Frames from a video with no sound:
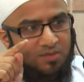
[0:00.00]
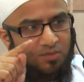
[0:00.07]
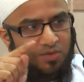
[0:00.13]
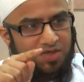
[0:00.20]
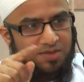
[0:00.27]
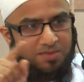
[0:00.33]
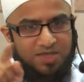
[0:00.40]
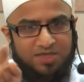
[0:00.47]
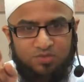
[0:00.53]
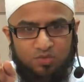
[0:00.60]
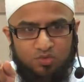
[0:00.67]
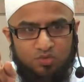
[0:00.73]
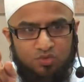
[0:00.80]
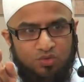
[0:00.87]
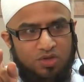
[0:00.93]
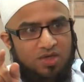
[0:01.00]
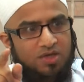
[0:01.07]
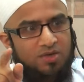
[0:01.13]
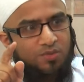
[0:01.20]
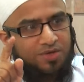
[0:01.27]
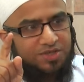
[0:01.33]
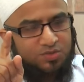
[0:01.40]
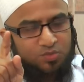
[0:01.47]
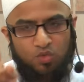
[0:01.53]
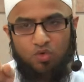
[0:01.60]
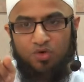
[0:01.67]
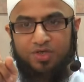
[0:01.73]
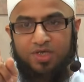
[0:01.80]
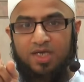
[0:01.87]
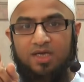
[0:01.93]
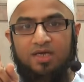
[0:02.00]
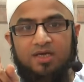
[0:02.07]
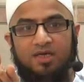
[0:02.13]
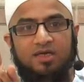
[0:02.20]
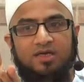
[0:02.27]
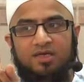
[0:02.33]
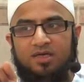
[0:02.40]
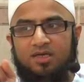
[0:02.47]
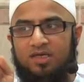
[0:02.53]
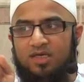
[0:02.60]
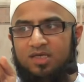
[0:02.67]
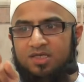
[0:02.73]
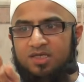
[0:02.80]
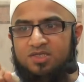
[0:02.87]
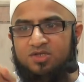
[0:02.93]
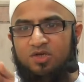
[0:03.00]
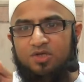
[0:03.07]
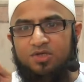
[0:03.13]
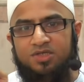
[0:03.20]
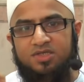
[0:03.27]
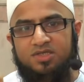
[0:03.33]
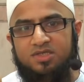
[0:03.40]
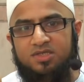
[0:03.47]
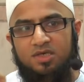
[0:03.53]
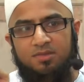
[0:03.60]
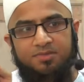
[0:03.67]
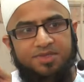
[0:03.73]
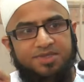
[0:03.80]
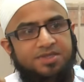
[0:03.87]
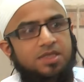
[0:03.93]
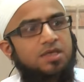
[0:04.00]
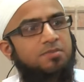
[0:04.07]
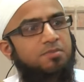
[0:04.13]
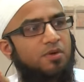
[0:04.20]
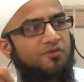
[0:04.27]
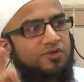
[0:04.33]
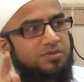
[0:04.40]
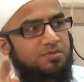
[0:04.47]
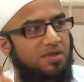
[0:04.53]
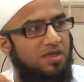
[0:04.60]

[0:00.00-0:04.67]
when he makes wudu, when he's walking, it does not disturb the sleep of his